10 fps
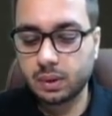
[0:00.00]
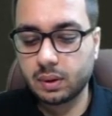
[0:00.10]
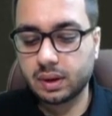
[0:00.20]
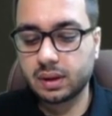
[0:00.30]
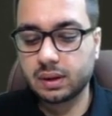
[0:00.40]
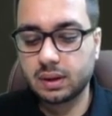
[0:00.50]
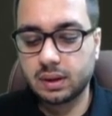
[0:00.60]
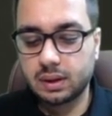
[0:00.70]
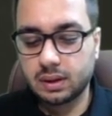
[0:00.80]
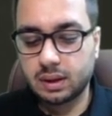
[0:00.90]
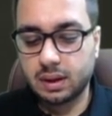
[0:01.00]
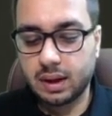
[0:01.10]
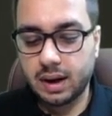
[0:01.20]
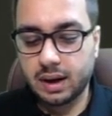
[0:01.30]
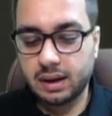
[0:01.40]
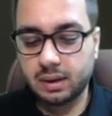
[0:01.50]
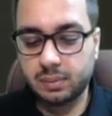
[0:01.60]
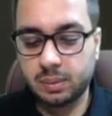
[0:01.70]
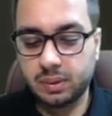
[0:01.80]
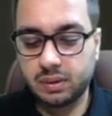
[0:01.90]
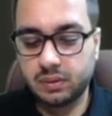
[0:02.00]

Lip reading: Okay, and maybe